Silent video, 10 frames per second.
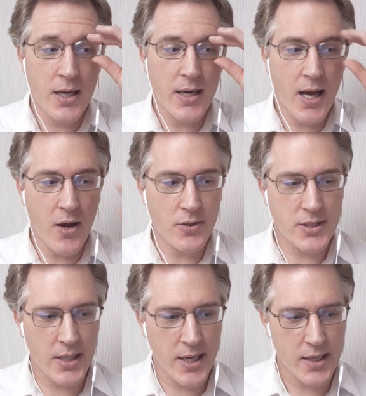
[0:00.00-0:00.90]
Now,
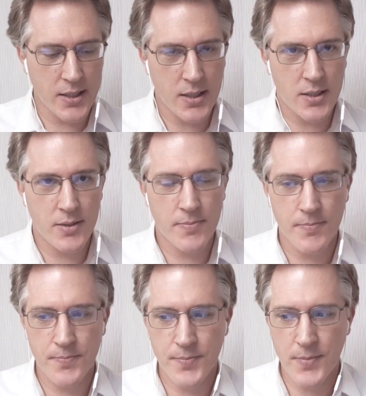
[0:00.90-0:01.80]
today,
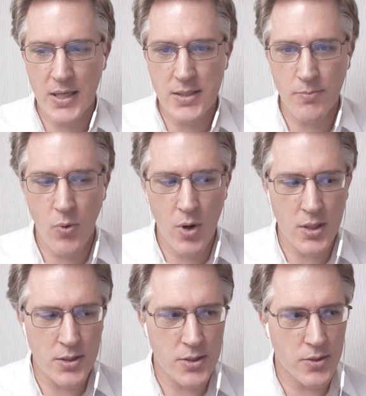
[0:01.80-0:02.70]
it's
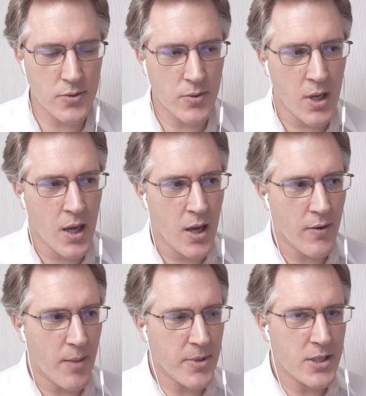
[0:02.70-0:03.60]
important
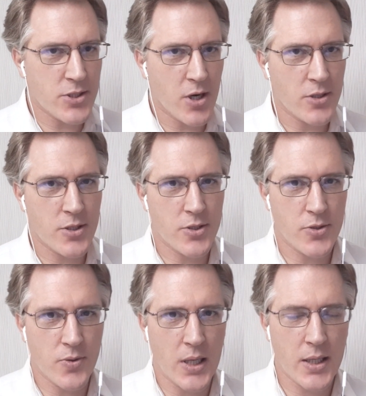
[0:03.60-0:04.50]
I'm going to start to
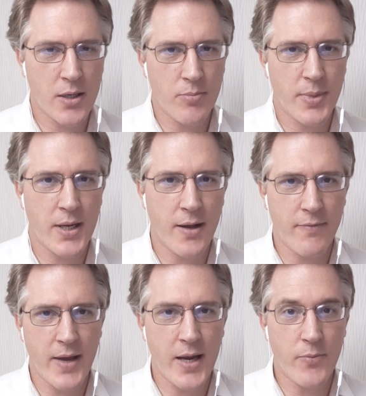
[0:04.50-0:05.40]
do a little bit of
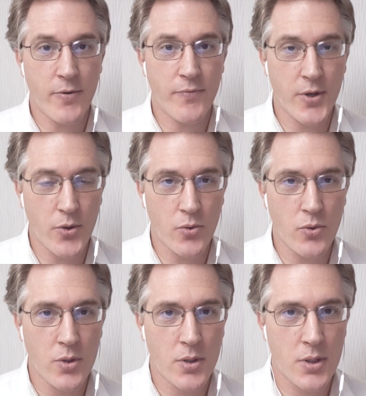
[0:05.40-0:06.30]
a
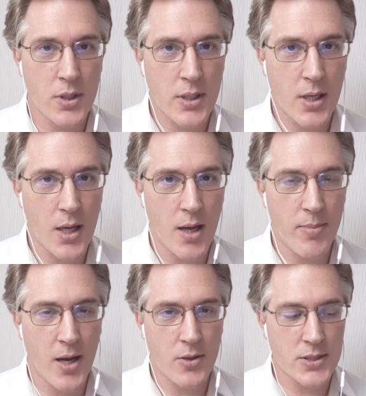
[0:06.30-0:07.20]
review
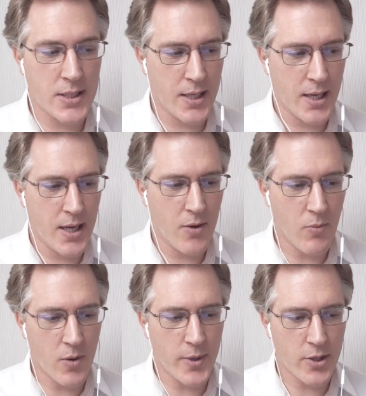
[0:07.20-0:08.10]
about
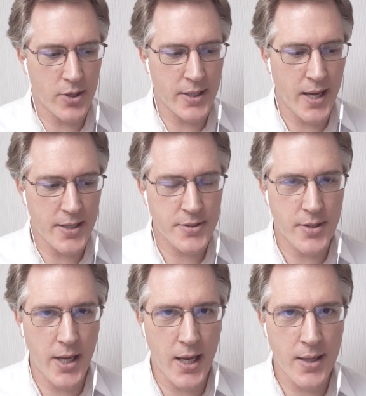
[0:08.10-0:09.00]
what we learned
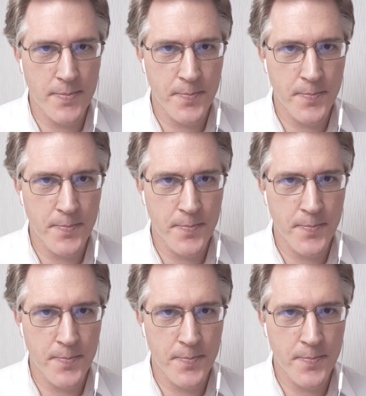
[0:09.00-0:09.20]
yesterday.